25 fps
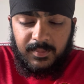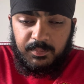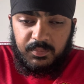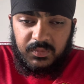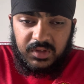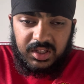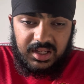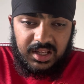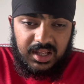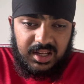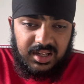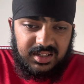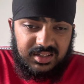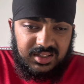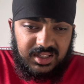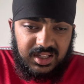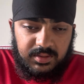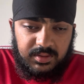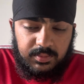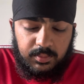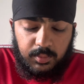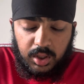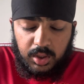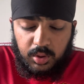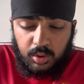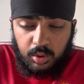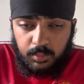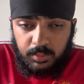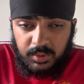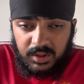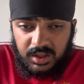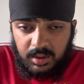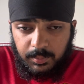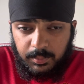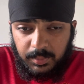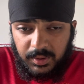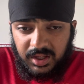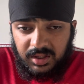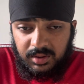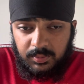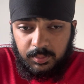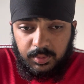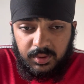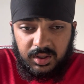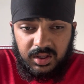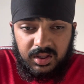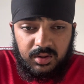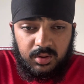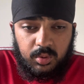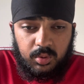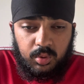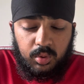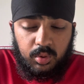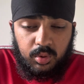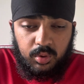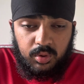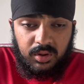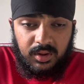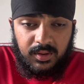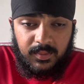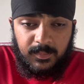Again, his stats might not be the best, but he scored